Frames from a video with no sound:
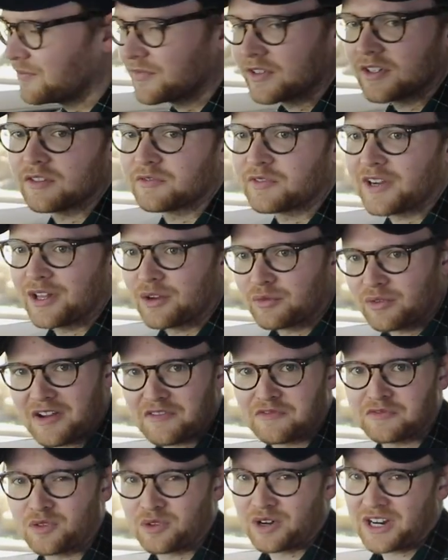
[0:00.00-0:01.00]
In fact, the
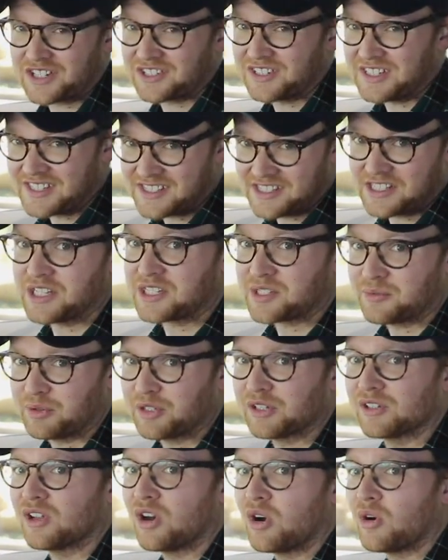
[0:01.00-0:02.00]
RAV4 actually sits a
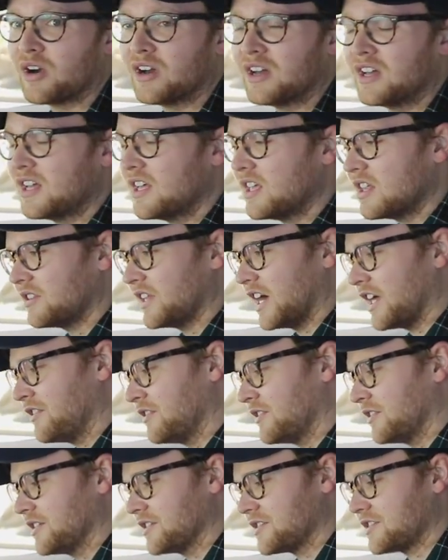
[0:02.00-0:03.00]
bit lower
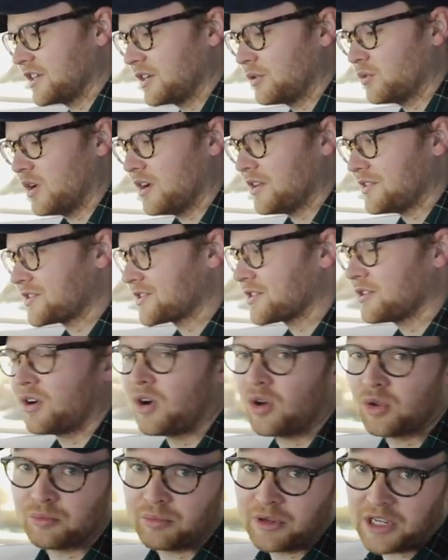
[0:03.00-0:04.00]
than the Tiguan, so
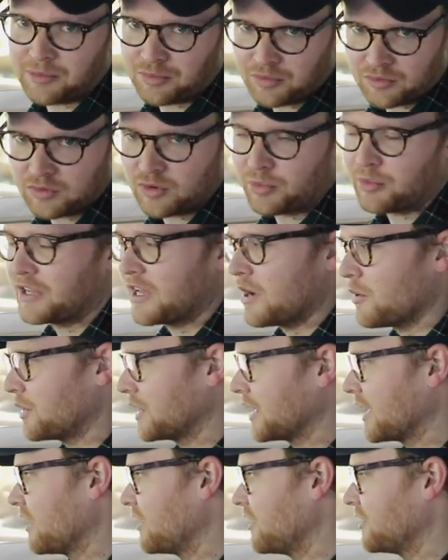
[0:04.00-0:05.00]
old people will be able
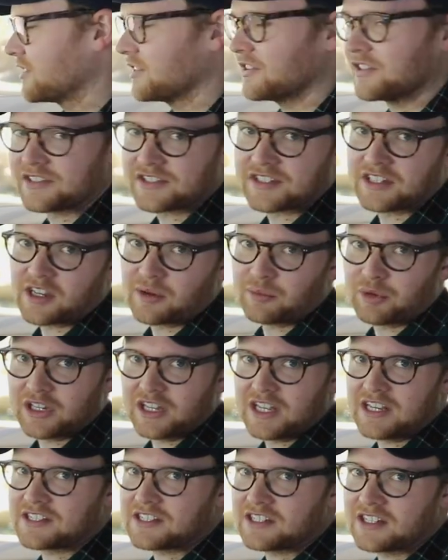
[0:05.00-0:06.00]
to get into this thing a bit
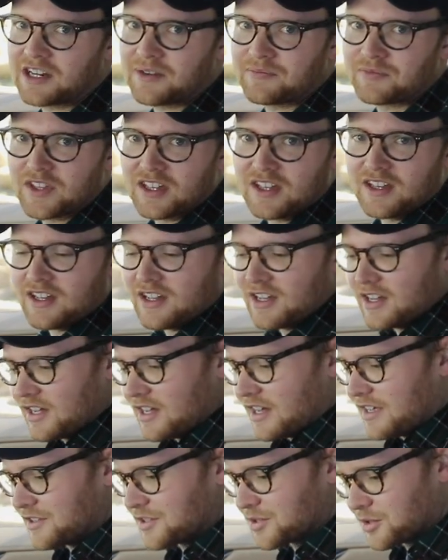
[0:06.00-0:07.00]
easier.
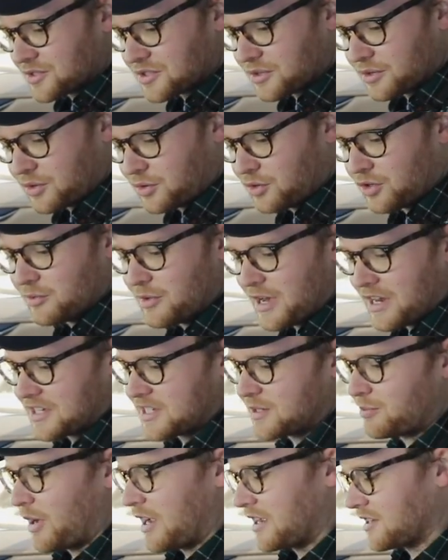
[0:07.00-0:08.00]
And there's also a good amount of
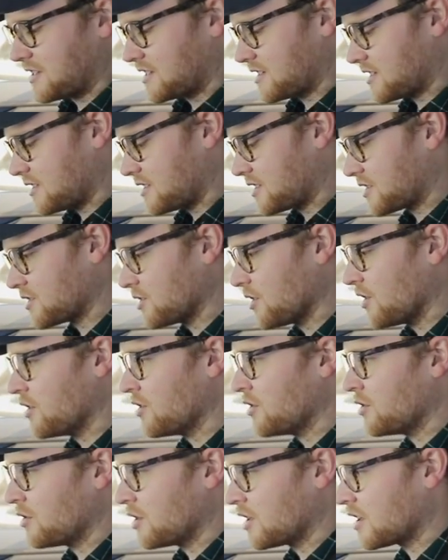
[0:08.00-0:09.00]
space.
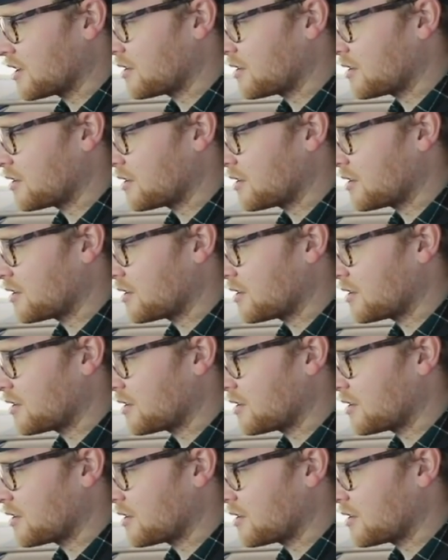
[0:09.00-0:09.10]
So